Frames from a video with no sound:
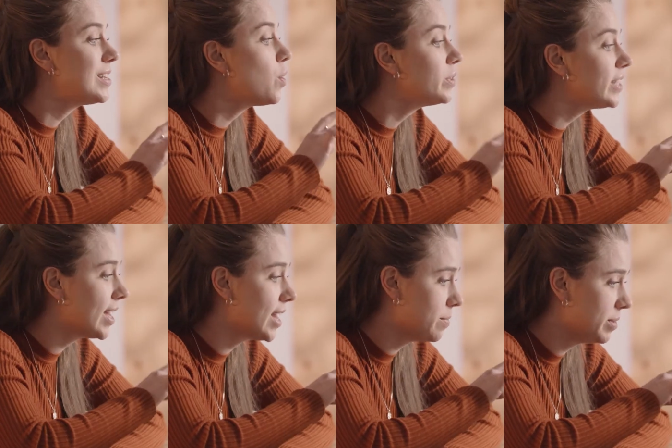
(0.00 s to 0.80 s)
is the
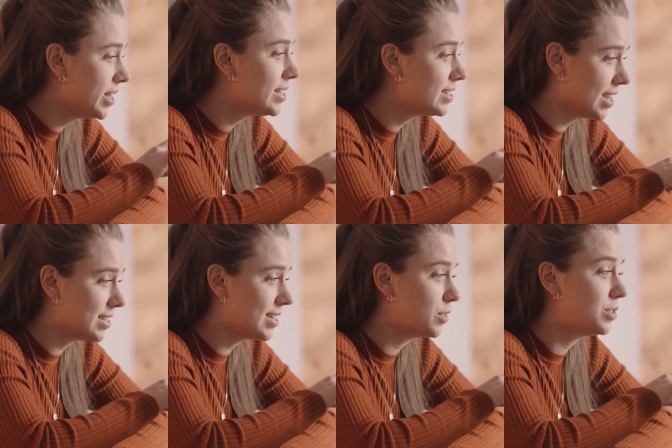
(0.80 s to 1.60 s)
only NIPT
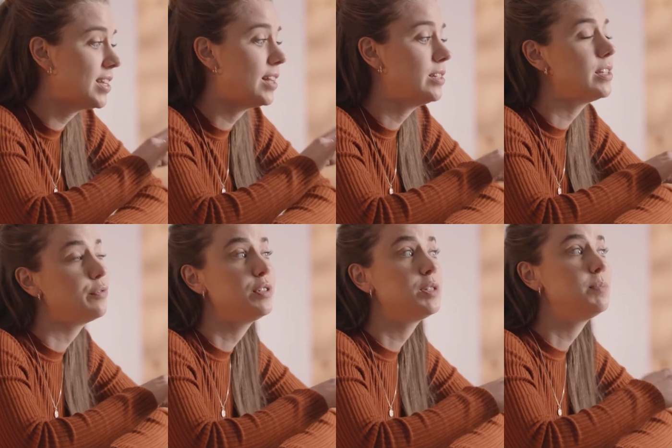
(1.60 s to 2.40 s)
test that could tell
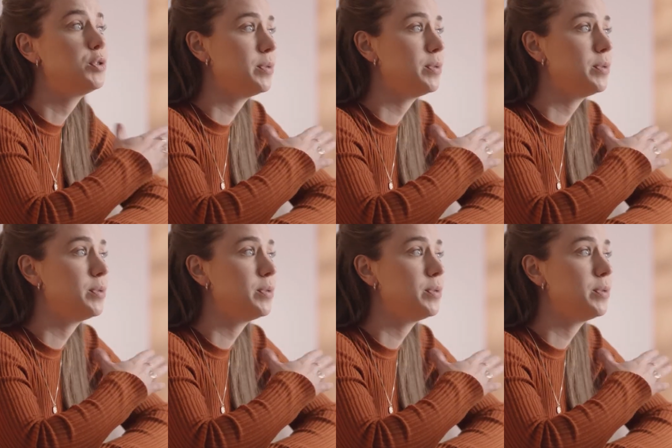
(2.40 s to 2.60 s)
the difference